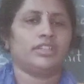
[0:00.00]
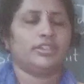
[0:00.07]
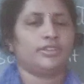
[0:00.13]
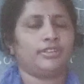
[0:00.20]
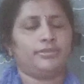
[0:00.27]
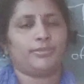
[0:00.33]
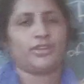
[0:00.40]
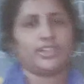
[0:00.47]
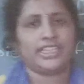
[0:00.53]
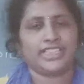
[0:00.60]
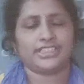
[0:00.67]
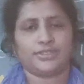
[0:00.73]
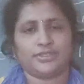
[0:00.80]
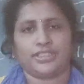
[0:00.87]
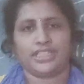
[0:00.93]
Good morning,
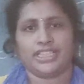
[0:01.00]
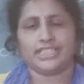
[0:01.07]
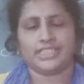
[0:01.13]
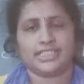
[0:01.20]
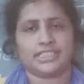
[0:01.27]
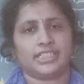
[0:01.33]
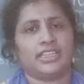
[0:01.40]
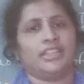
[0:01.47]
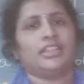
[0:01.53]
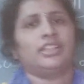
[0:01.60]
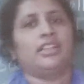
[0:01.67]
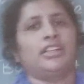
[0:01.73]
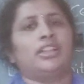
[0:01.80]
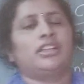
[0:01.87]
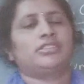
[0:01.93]
students.
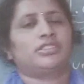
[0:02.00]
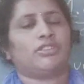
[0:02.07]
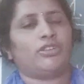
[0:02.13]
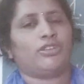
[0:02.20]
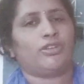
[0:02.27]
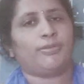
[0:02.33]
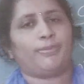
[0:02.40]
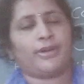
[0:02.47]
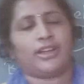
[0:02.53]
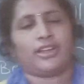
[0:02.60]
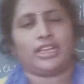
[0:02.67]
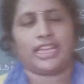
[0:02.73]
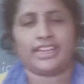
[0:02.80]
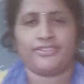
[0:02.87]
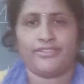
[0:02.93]
So hope all
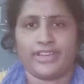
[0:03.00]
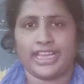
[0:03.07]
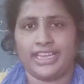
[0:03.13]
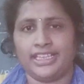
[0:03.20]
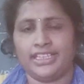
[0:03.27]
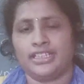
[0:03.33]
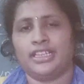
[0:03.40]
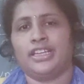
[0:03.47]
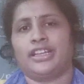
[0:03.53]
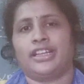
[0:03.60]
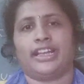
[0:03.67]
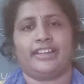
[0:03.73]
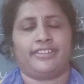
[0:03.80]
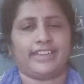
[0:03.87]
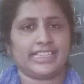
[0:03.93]
are fine.
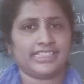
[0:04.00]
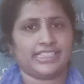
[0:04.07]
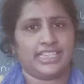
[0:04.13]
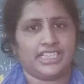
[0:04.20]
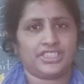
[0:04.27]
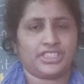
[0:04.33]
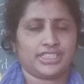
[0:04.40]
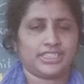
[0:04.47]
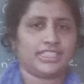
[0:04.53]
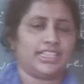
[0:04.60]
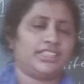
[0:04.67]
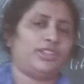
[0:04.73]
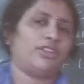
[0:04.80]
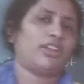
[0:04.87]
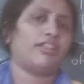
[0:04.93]
Congratulations
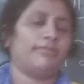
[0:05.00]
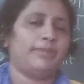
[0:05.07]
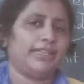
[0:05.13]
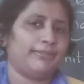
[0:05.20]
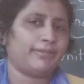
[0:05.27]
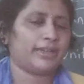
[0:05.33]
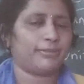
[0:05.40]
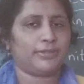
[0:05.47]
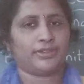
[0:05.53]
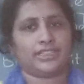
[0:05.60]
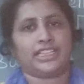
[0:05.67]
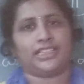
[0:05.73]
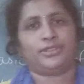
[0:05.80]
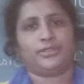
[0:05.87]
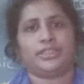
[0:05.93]
that you have been promoted to